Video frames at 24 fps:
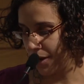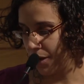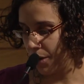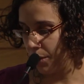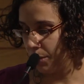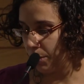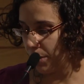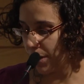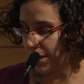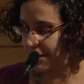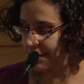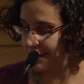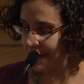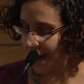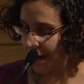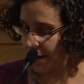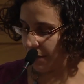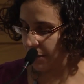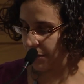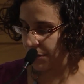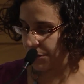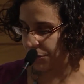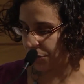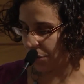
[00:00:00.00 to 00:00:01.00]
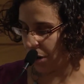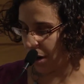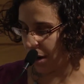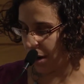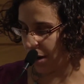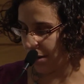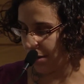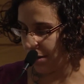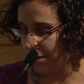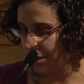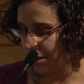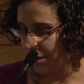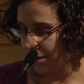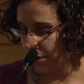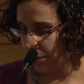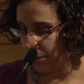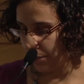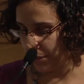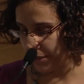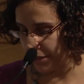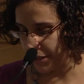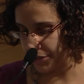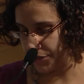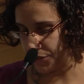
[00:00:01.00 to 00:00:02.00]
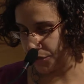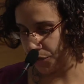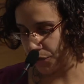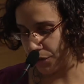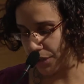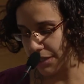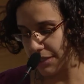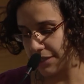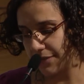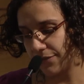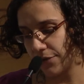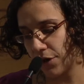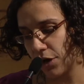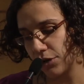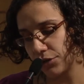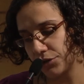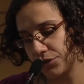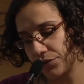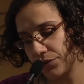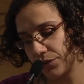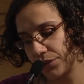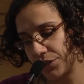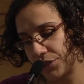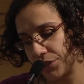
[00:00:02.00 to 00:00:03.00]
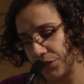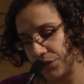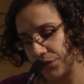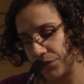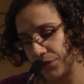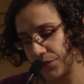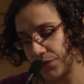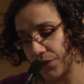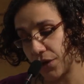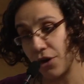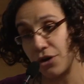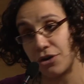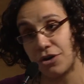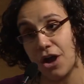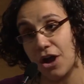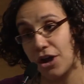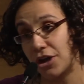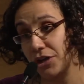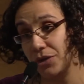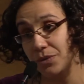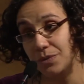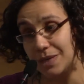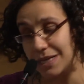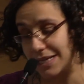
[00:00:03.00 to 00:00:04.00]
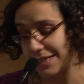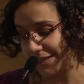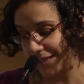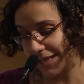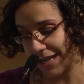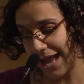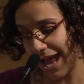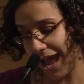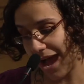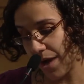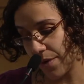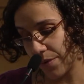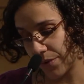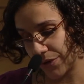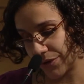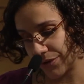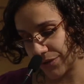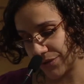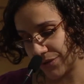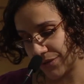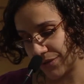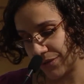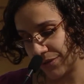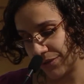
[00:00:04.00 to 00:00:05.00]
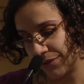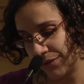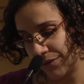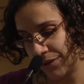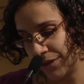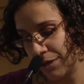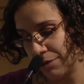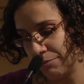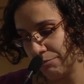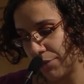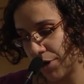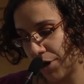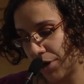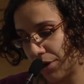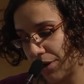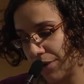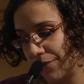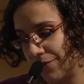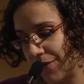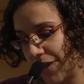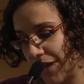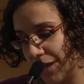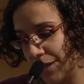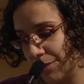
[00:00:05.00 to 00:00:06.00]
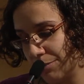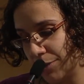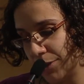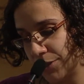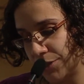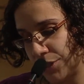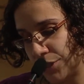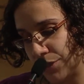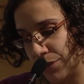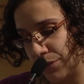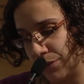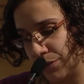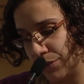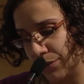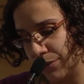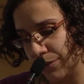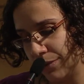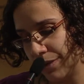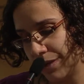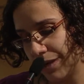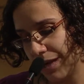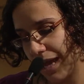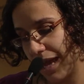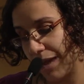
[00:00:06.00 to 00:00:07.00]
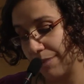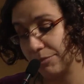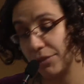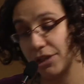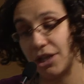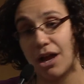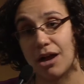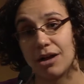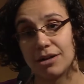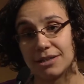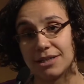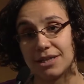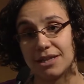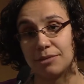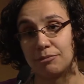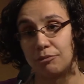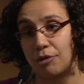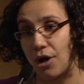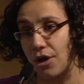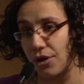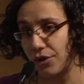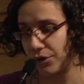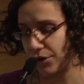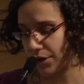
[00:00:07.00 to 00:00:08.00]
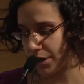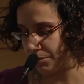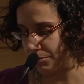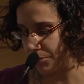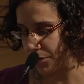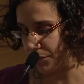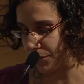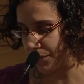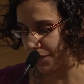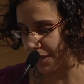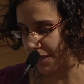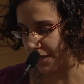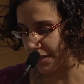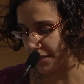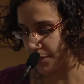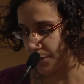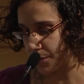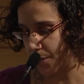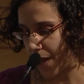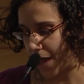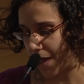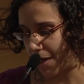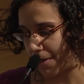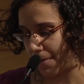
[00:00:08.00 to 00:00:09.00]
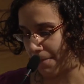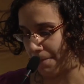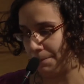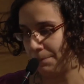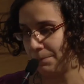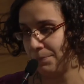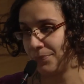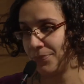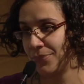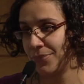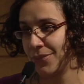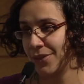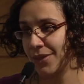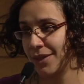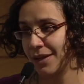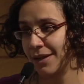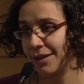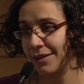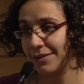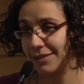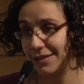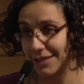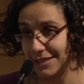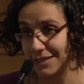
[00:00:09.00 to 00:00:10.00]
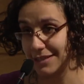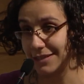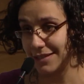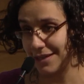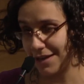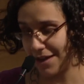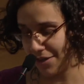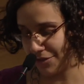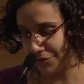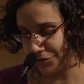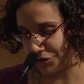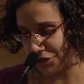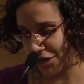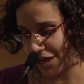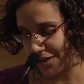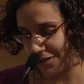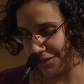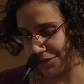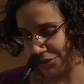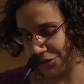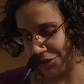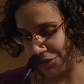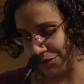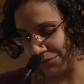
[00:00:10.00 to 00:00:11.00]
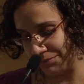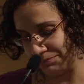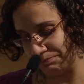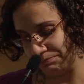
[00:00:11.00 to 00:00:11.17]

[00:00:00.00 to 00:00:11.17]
What is our draw when the stories of cultural Jews are not uniquely ours, but are available to and belong to the broader community as well? This is another challenge.